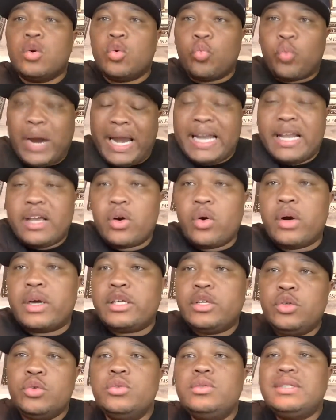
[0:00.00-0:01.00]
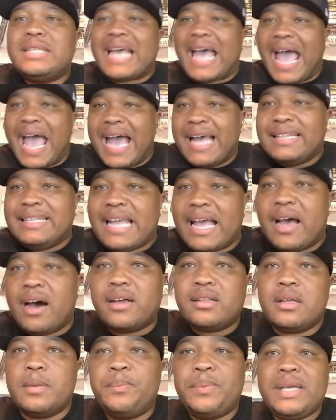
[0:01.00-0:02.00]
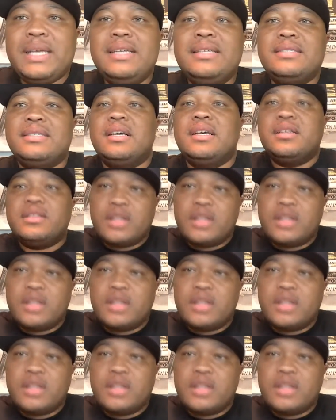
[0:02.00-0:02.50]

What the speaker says: waiting on you to add that other piece.